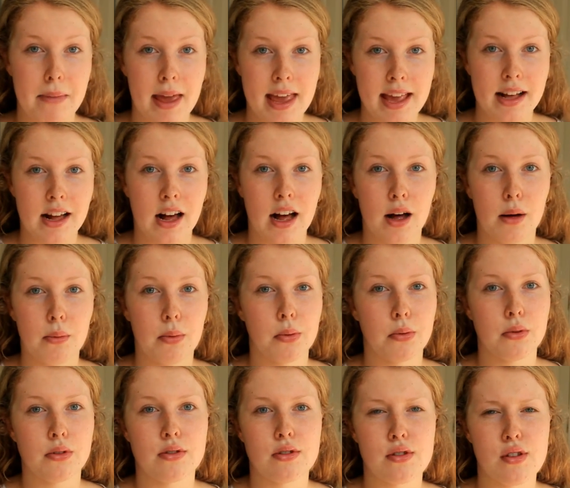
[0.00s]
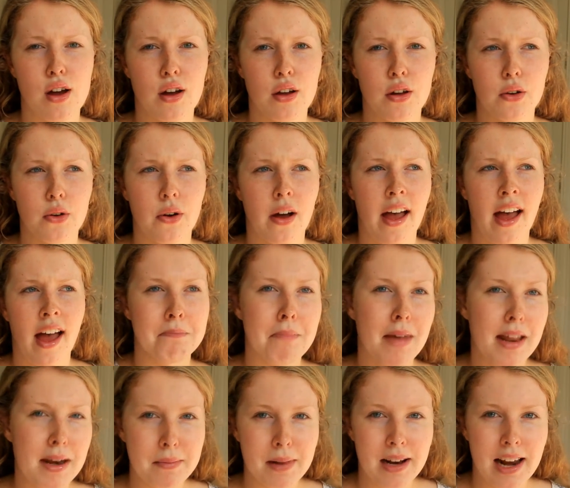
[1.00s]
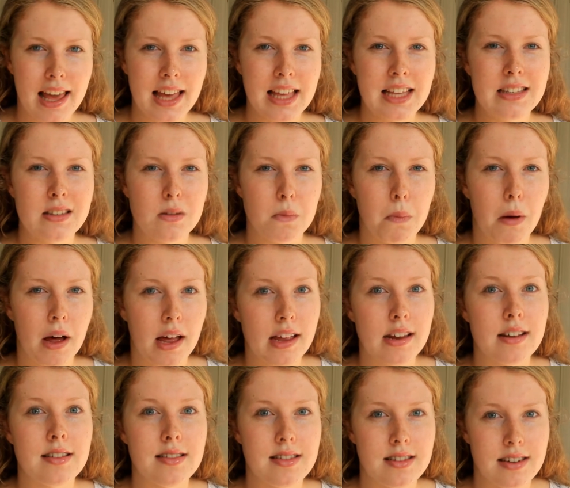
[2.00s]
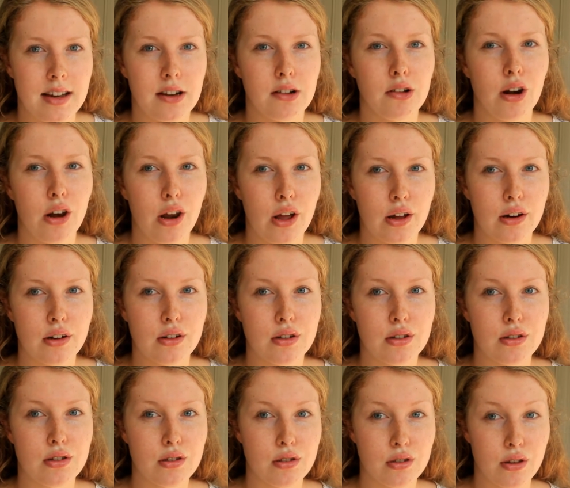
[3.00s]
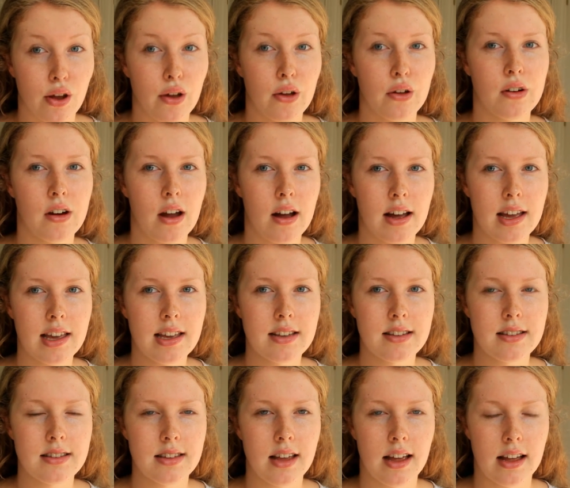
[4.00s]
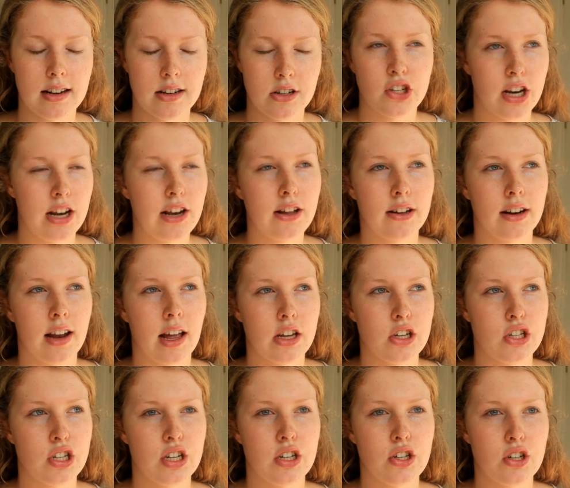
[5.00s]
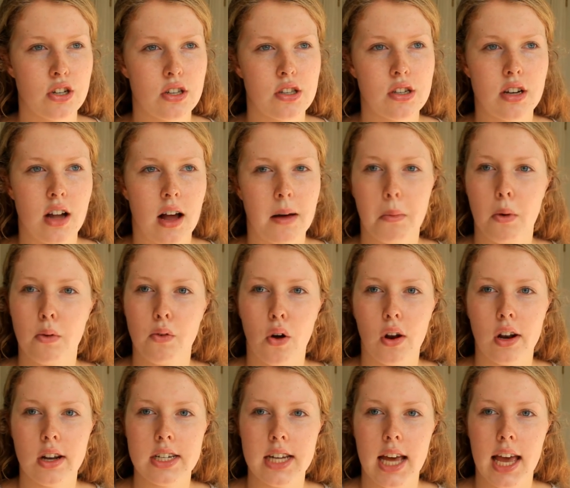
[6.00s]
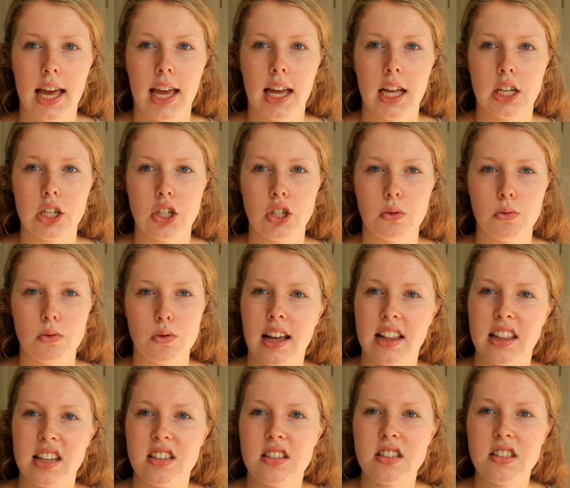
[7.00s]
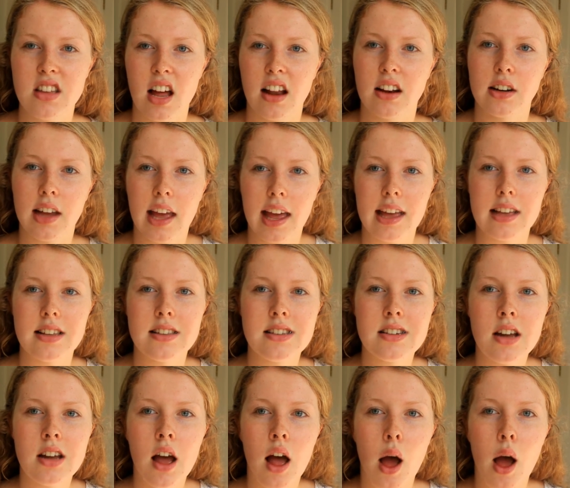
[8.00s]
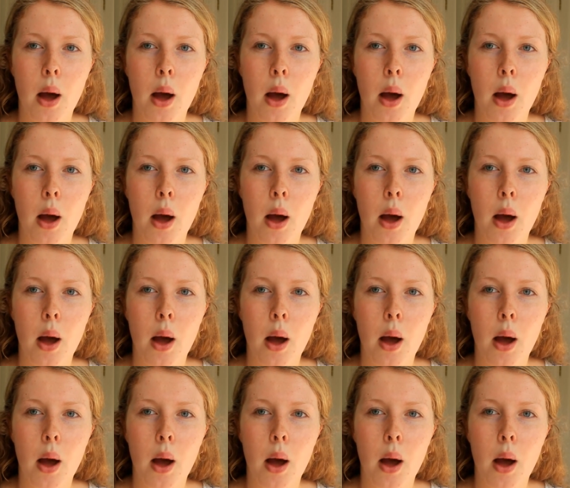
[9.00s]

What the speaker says: makeup was so minimalist, but it still looked so nice, and she looked like she'd just come off holiday and she was like this sun-kissed